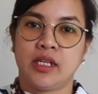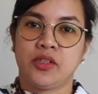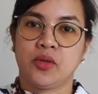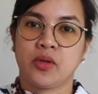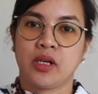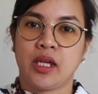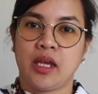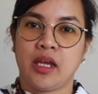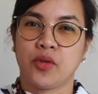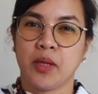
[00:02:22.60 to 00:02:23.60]
I took
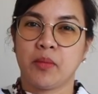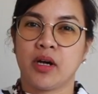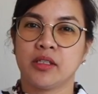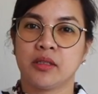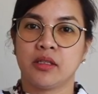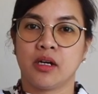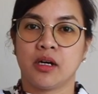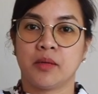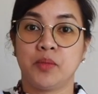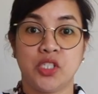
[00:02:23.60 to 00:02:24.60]
a 3-month
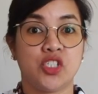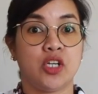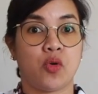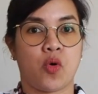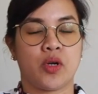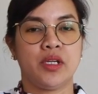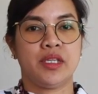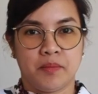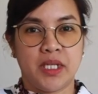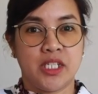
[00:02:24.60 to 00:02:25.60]
bridging
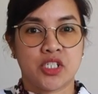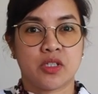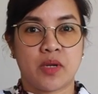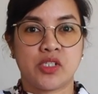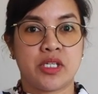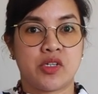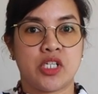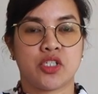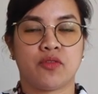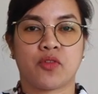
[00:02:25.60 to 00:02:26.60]
course, initial
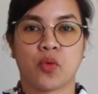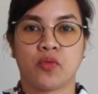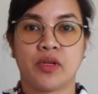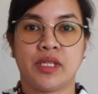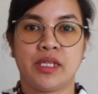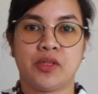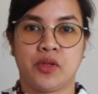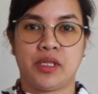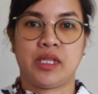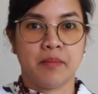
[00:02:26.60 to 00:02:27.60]
registration for overseas nursing.